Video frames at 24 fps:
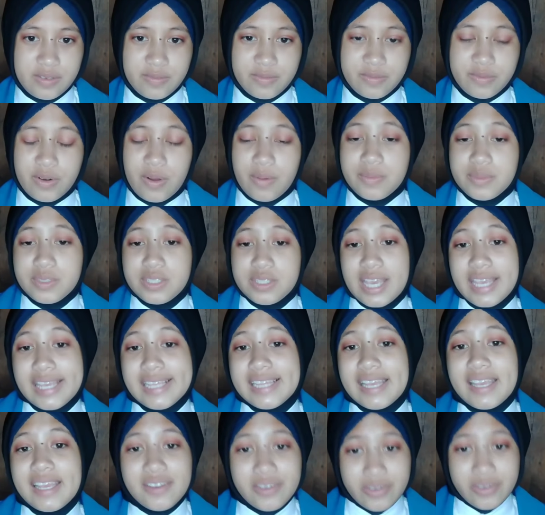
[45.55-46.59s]
from
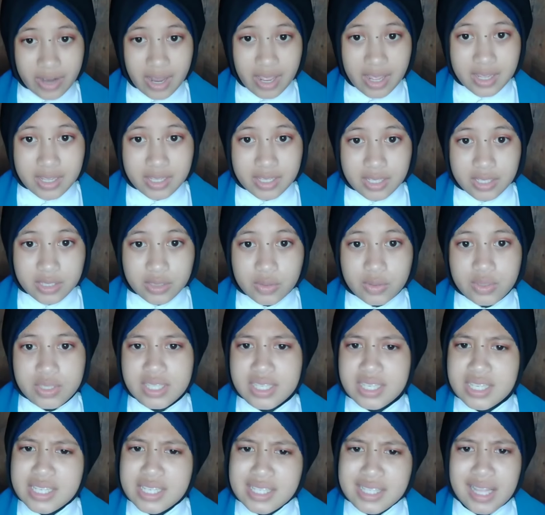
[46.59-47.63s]
Jahiliyah era to
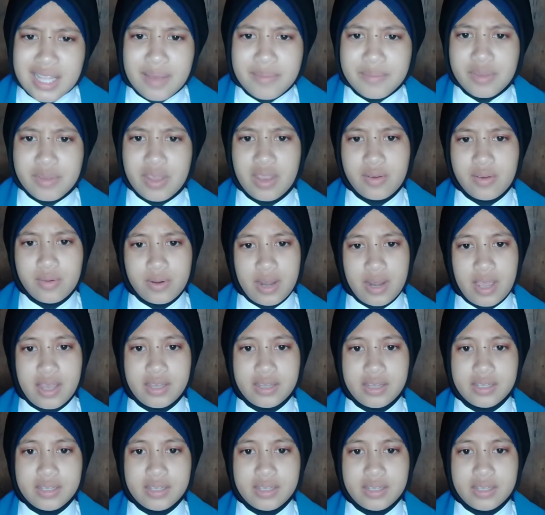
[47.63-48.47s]
the Islamiyah era,